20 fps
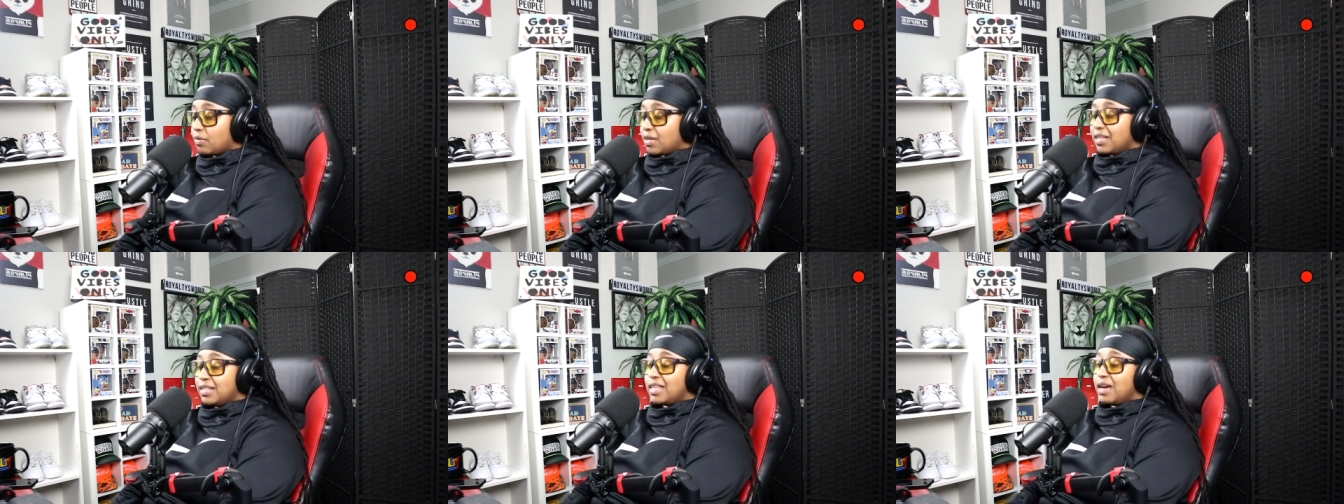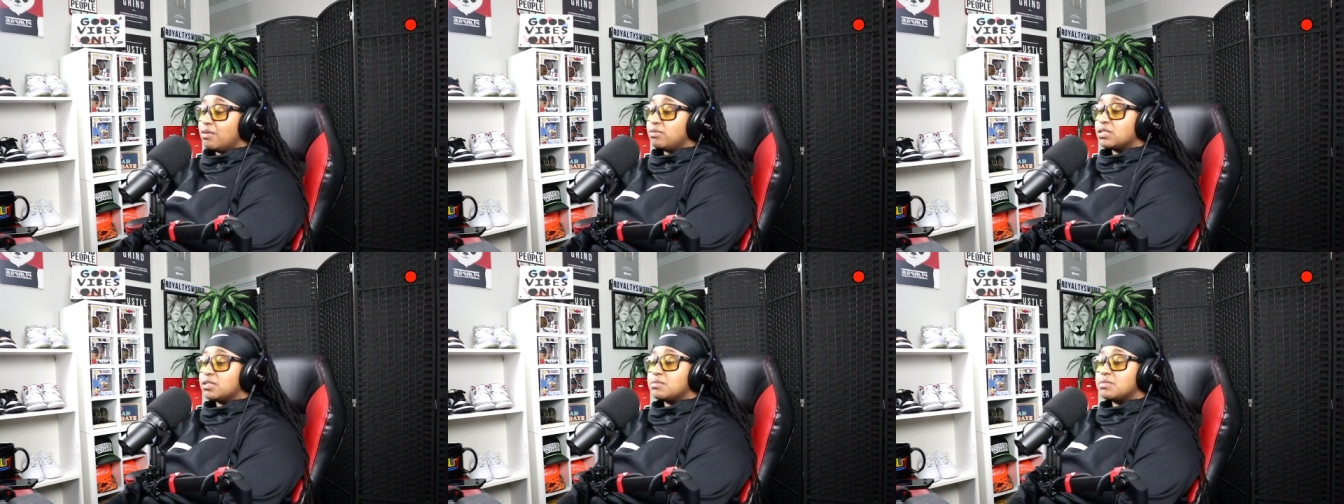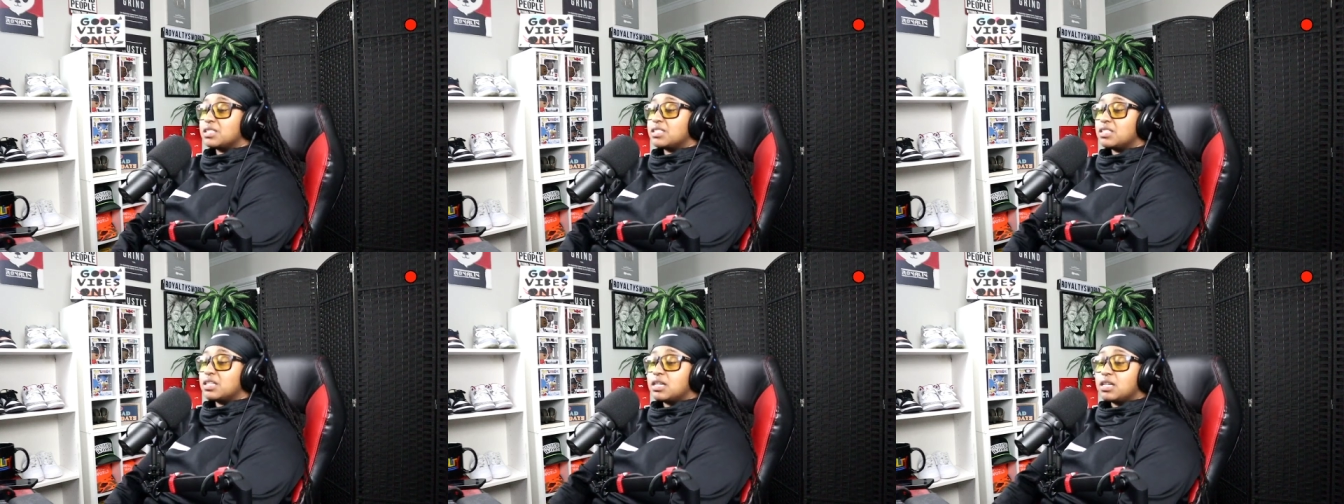That was a
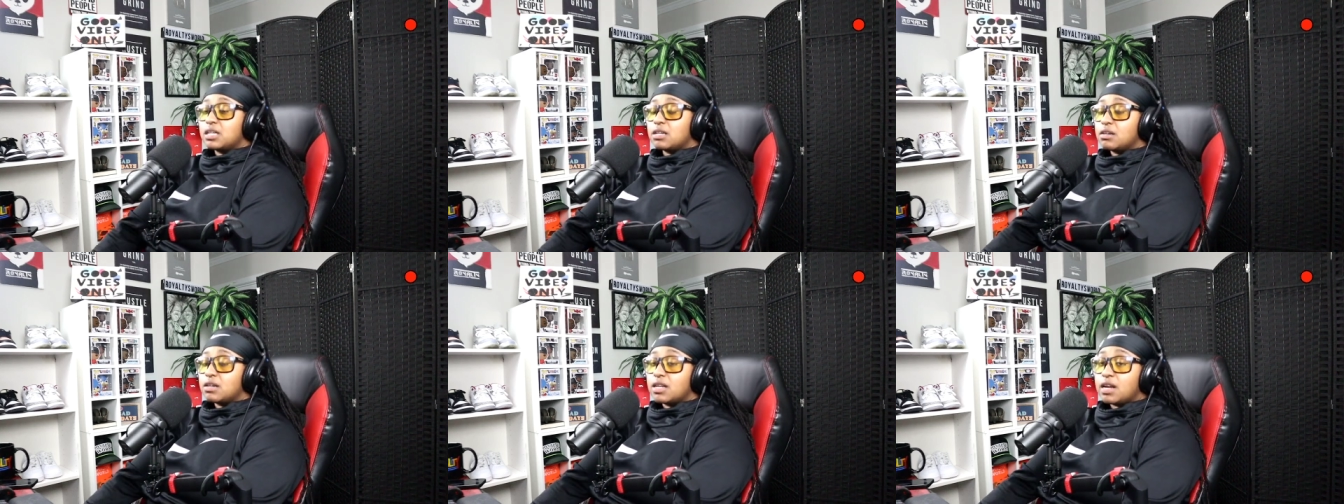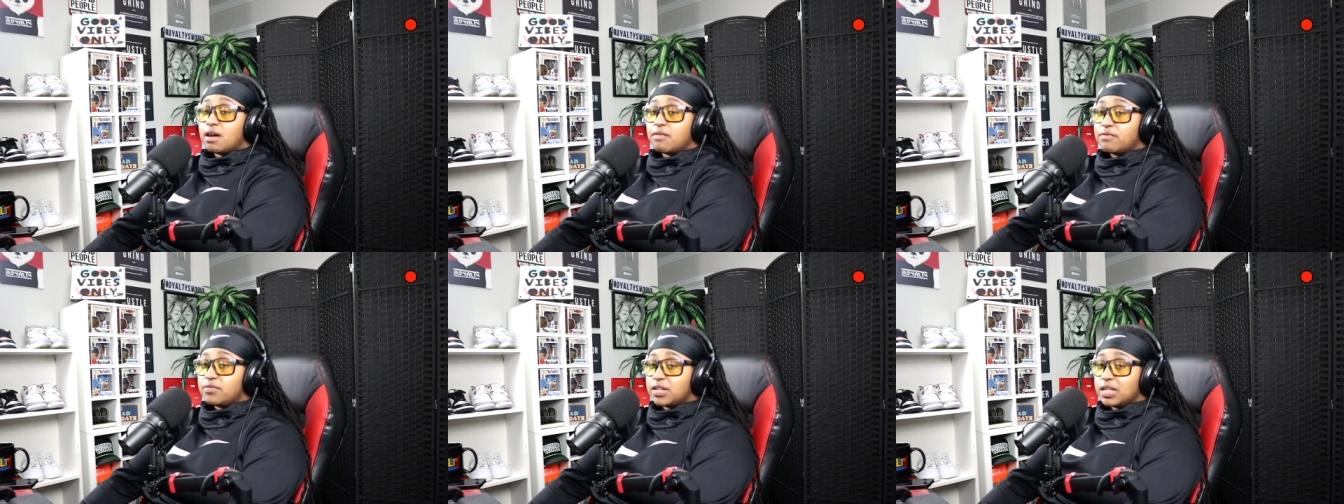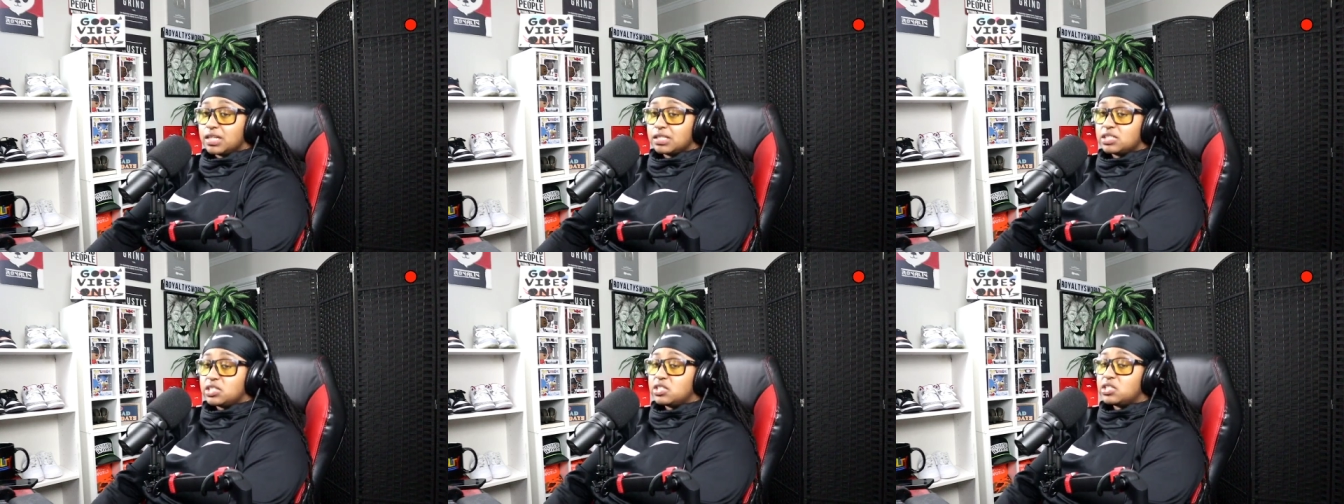mistake. And I feel
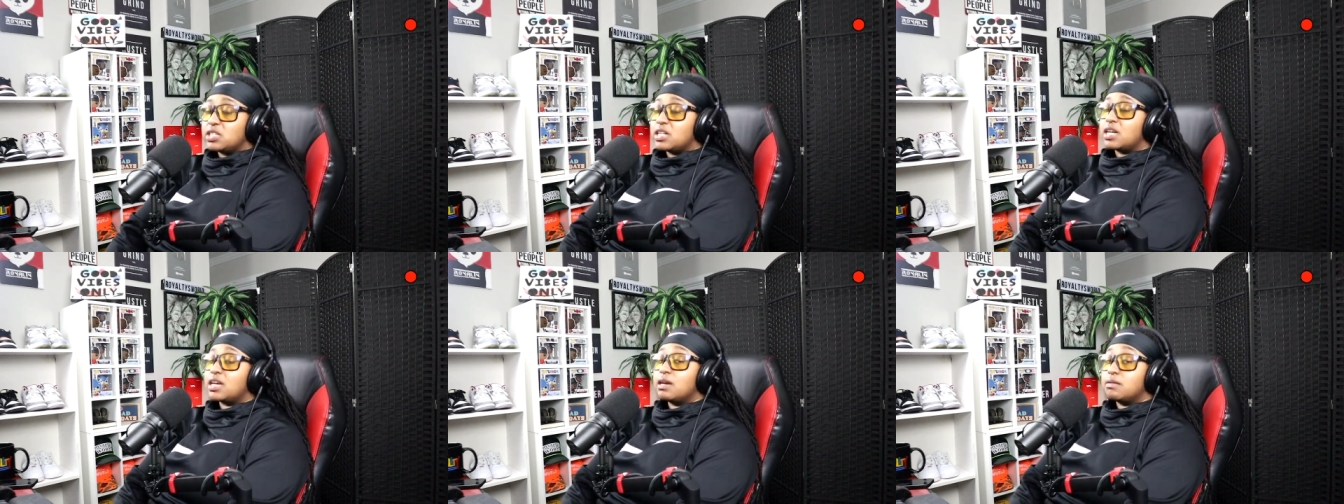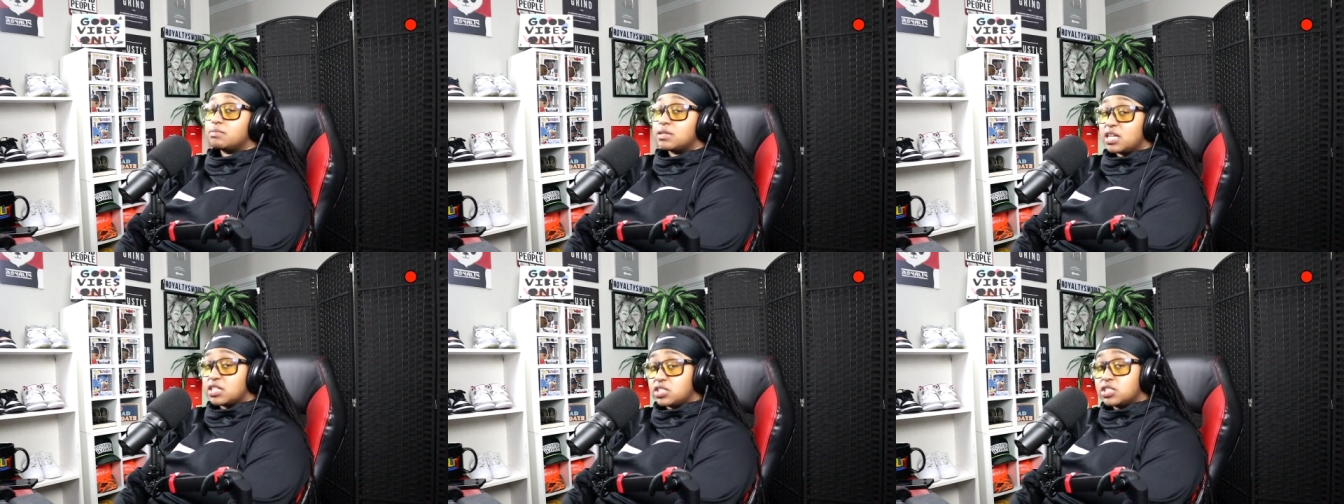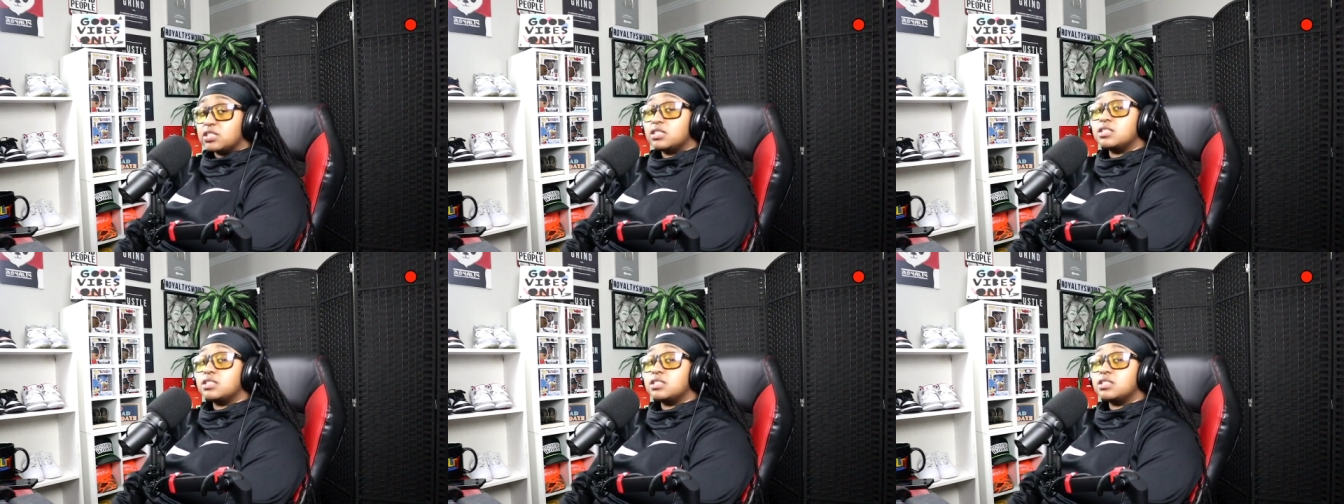like she should have kept that shit to